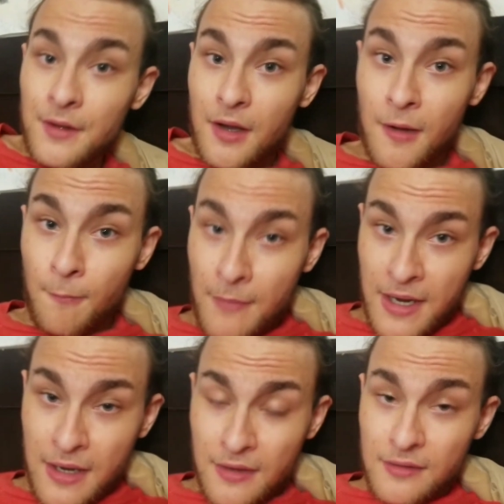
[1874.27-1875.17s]
A
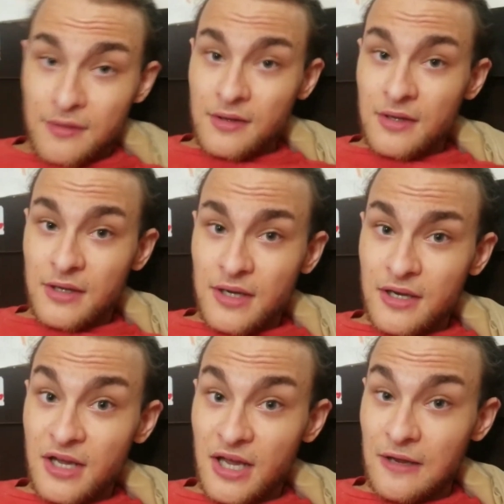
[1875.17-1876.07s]
man
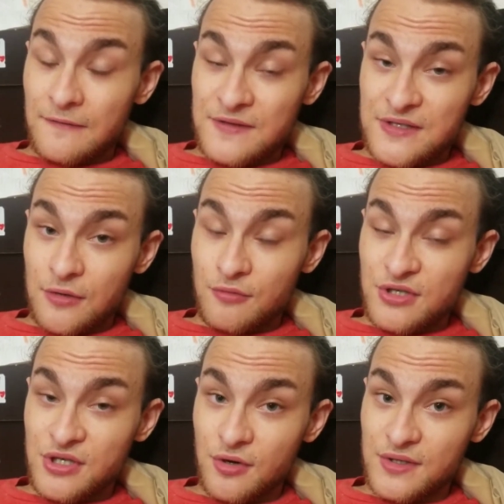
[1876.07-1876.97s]
can have his own
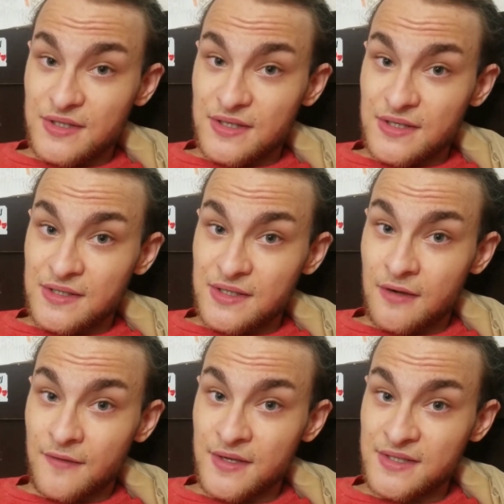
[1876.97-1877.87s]
choices
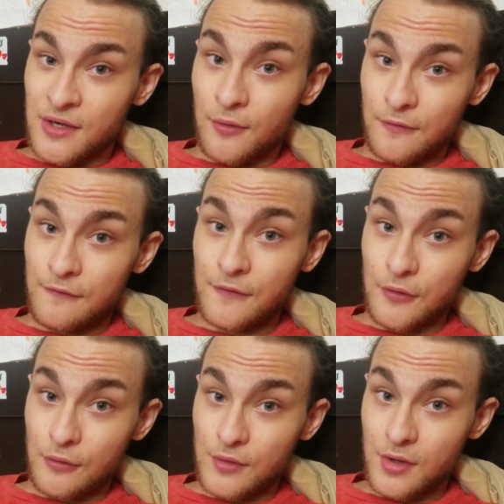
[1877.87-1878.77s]
of his own
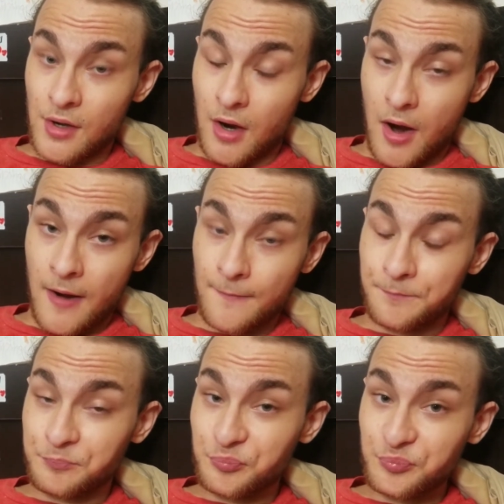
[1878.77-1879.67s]
food, alright?
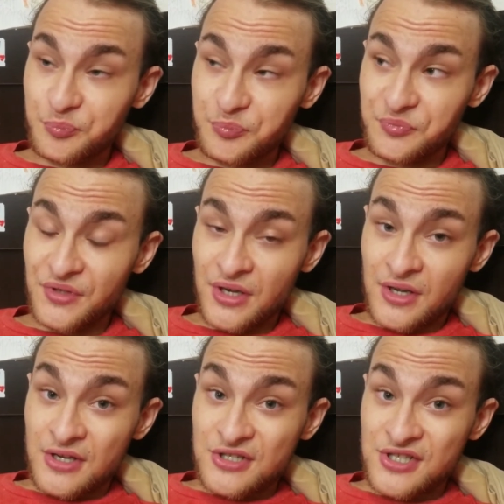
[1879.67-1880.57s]

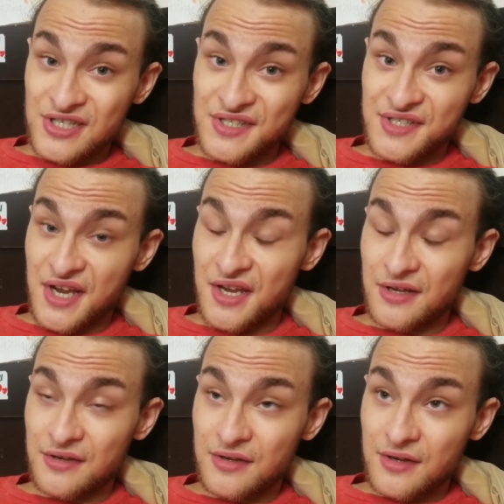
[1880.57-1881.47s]
Just
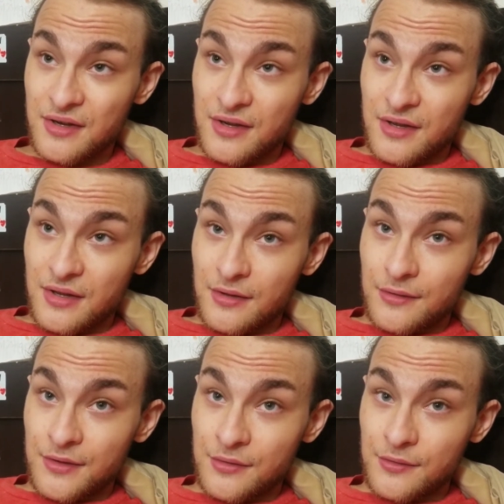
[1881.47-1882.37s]
saying,
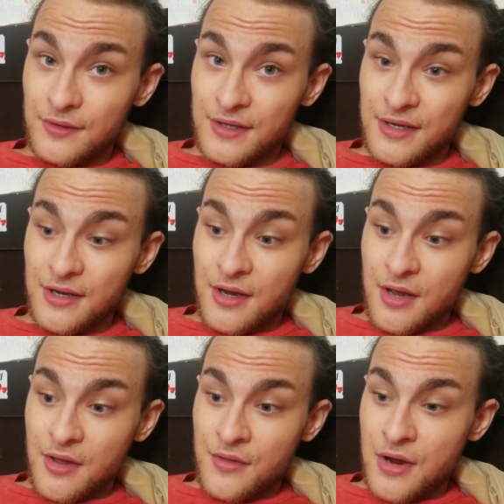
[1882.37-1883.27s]
literally,
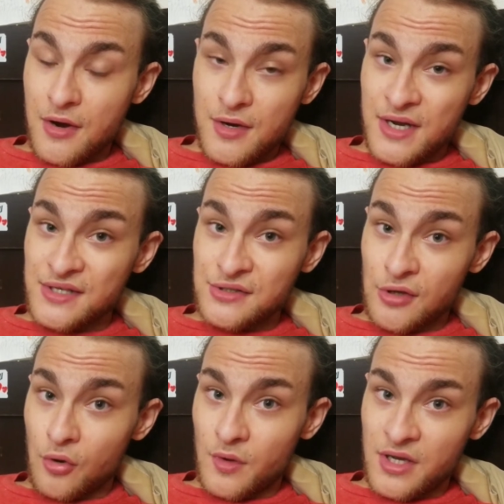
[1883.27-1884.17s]
there is
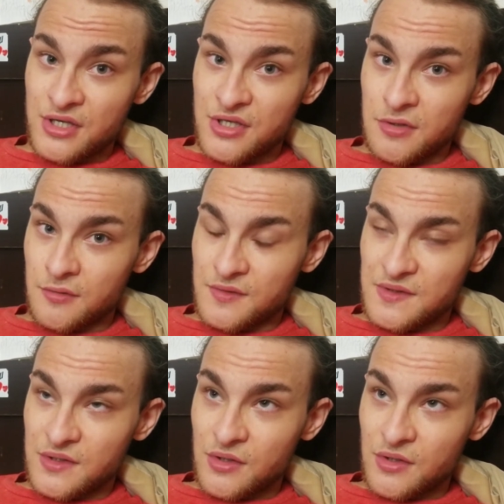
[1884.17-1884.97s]
no issues